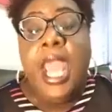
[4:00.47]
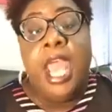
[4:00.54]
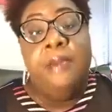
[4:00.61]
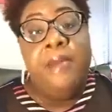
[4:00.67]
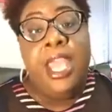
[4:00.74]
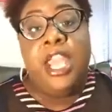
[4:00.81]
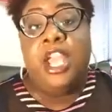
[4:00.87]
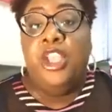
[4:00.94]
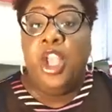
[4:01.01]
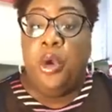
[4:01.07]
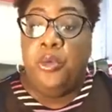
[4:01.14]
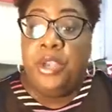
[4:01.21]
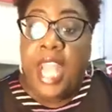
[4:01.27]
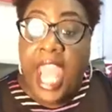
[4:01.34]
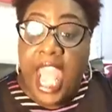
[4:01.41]
and making your
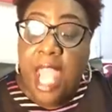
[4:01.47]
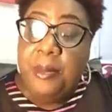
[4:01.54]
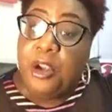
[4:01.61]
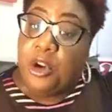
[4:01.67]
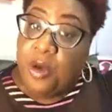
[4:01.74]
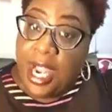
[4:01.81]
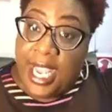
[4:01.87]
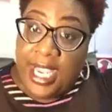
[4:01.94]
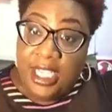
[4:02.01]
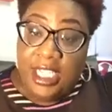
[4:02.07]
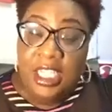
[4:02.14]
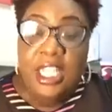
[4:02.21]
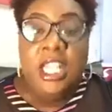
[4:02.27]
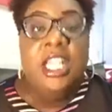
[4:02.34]
name great,